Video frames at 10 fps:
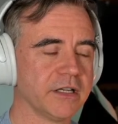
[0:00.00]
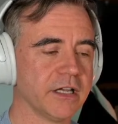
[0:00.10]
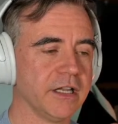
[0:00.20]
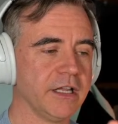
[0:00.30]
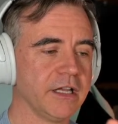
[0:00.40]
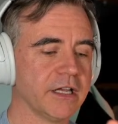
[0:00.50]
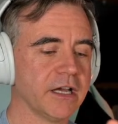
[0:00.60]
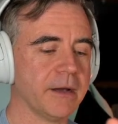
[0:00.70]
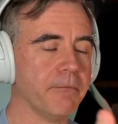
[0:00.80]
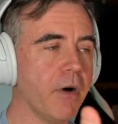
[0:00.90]
And
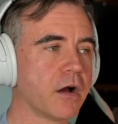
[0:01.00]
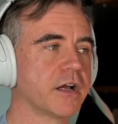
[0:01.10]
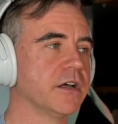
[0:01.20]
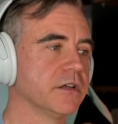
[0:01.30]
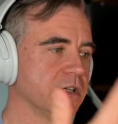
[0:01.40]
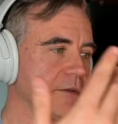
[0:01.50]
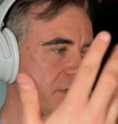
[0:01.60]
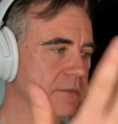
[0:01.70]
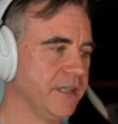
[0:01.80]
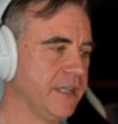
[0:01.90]
a mock
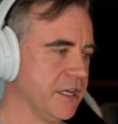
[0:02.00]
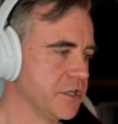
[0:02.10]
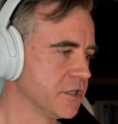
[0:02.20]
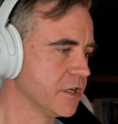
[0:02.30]
implementation.